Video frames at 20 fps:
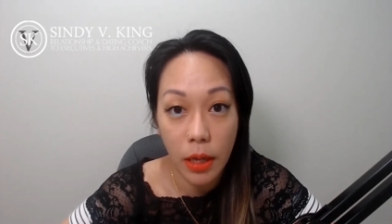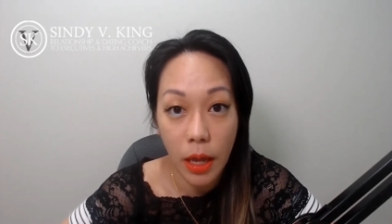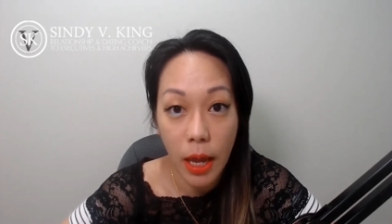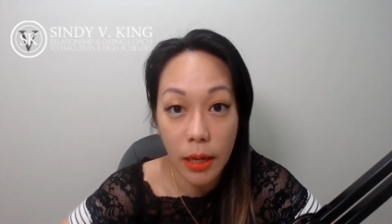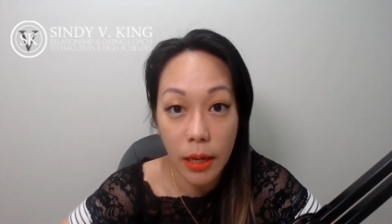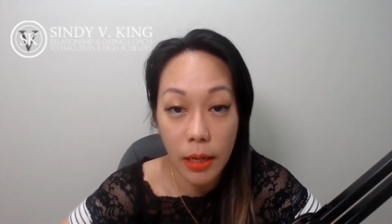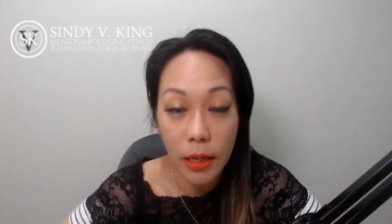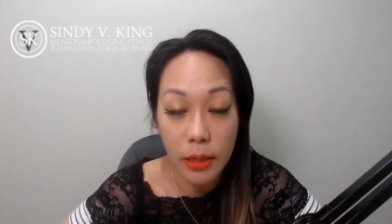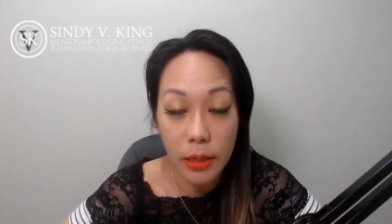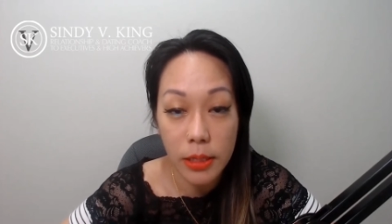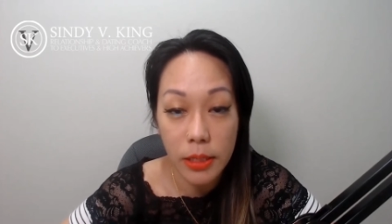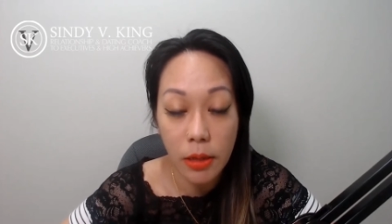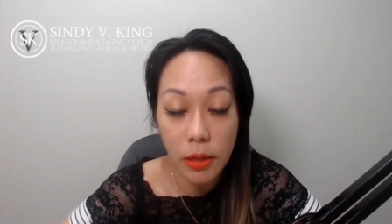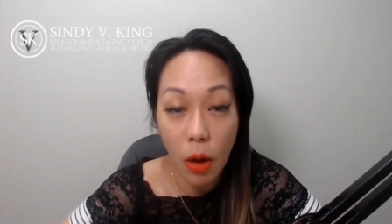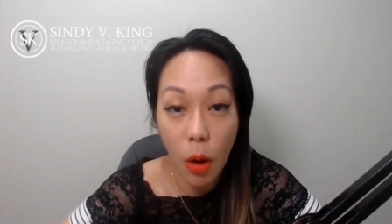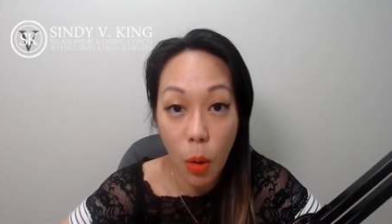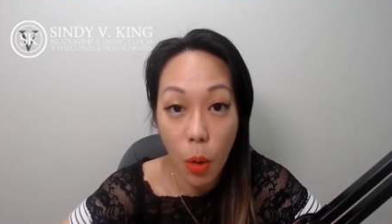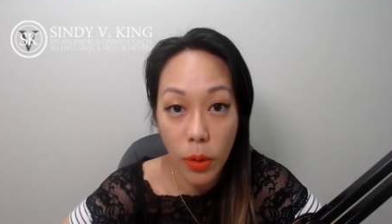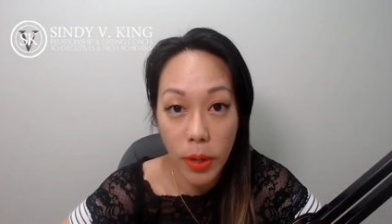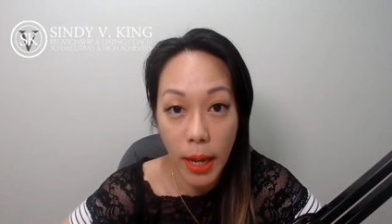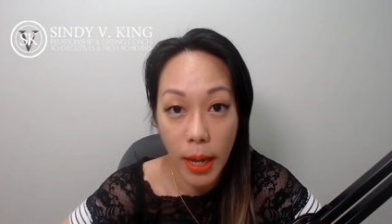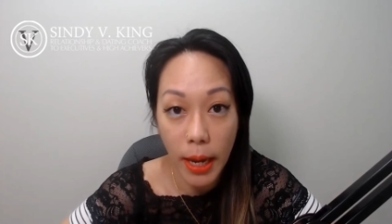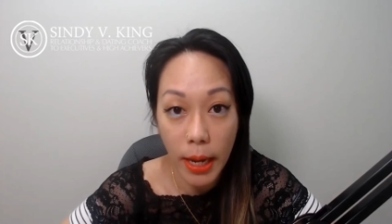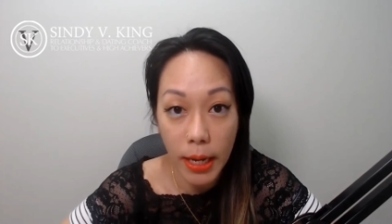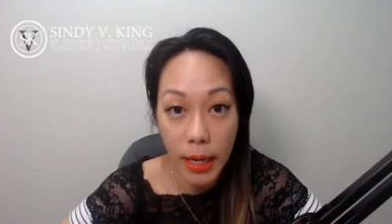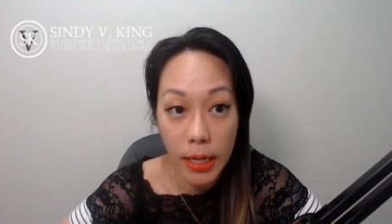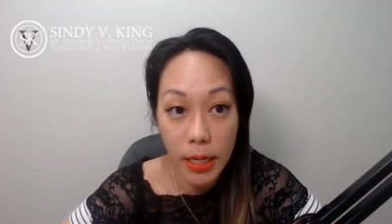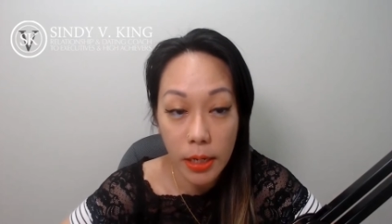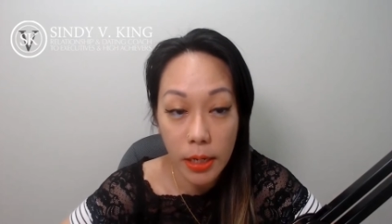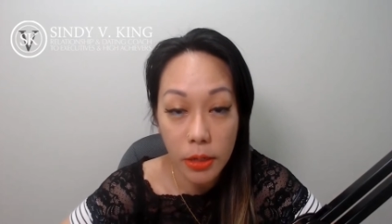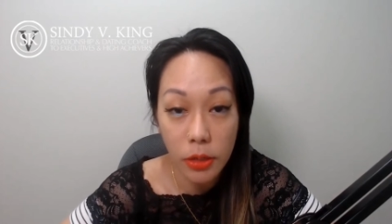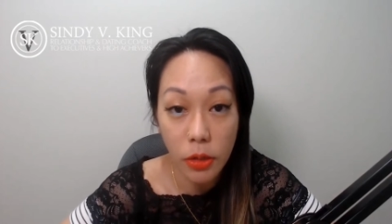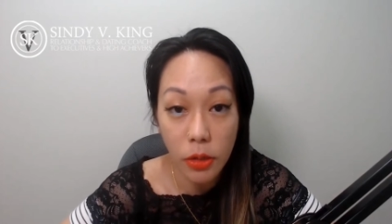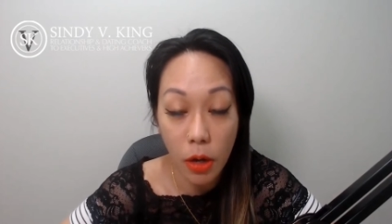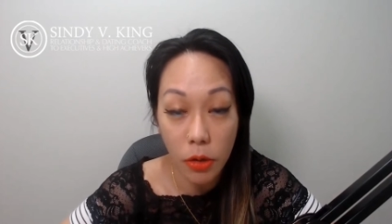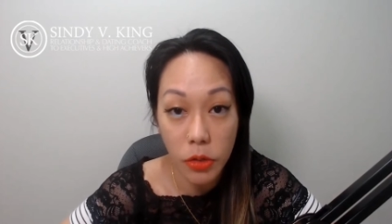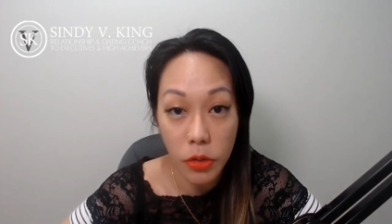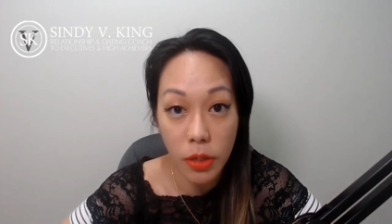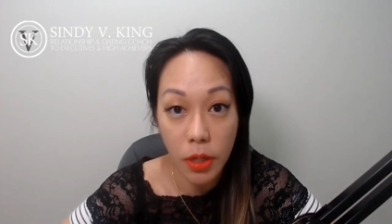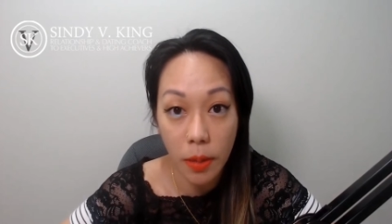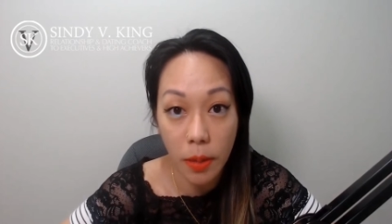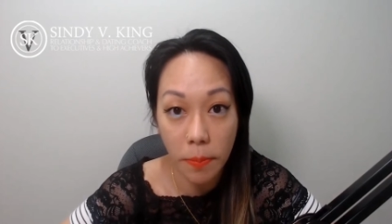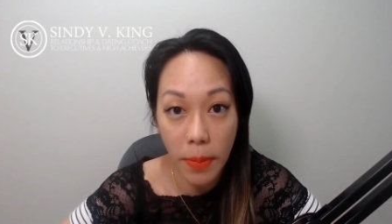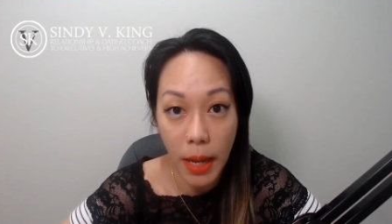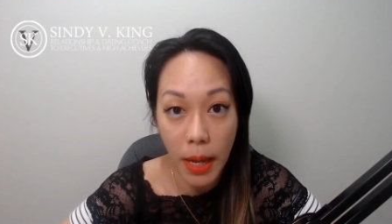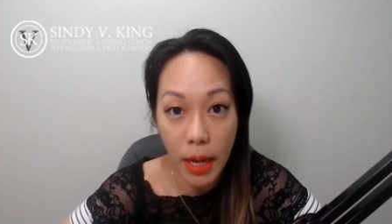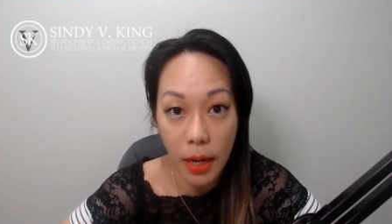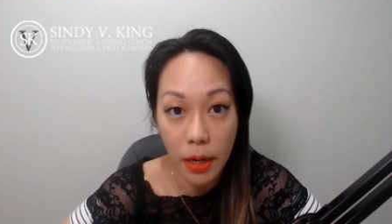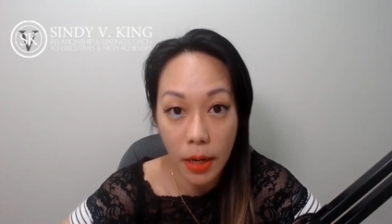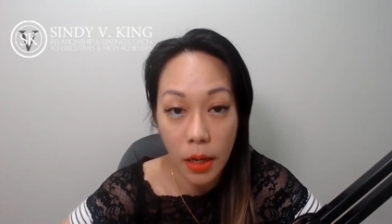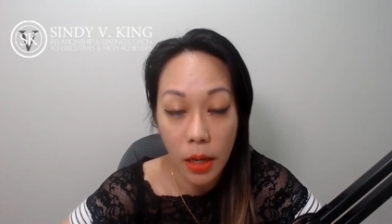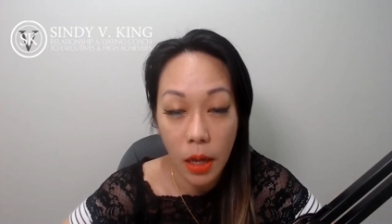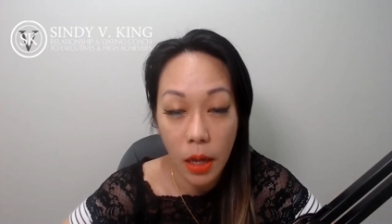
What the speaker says: And it's okay not to come back.